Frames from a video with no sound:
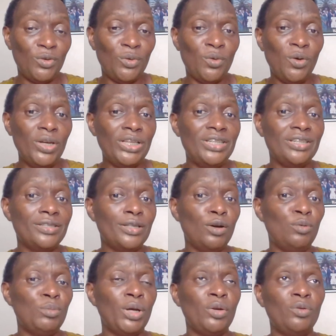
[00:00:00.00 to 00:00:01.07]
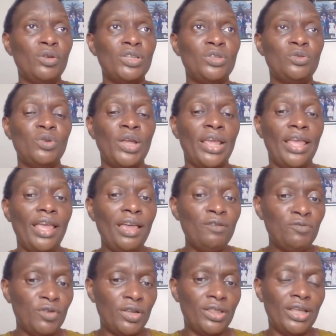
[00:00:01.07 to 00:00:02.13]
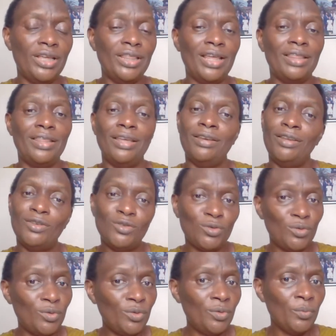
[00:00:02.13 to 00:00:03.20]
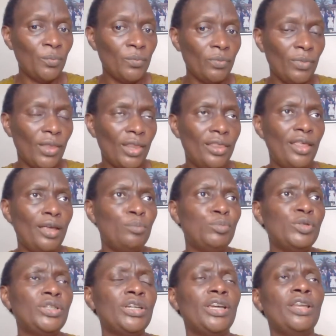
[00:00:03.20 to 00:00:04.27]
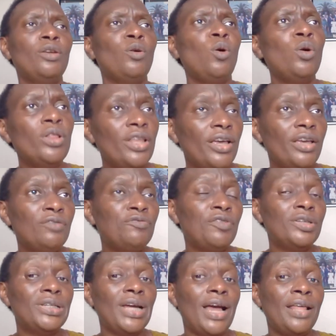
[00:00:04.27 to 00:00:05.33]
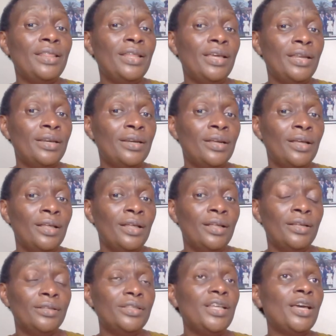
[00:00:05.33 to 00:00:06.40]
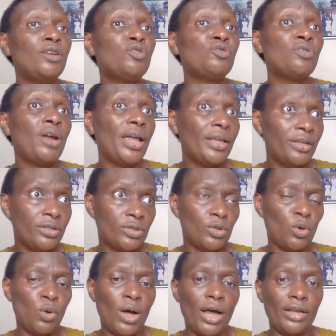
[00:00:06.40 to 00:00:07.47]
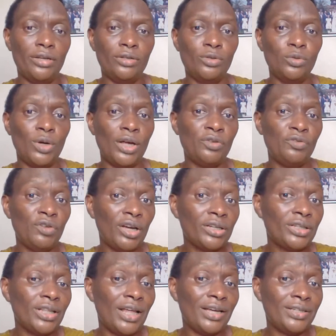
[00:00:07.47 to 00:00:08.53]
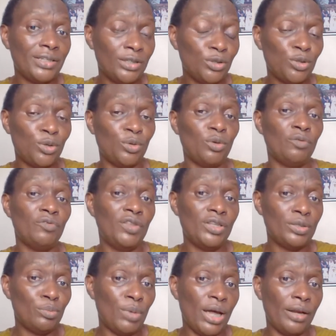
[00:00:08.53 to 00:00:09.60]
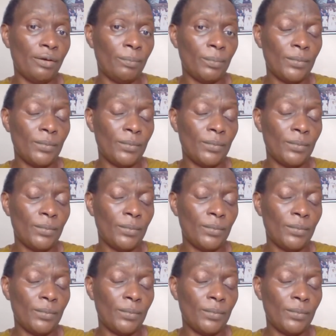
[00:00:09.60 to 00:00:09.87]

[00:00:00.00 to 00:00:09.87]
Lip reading: you know, it is the woman who is doing everything that they need to do. They are putting in all the effort, and then they are trying so hard to attract the attention of this man.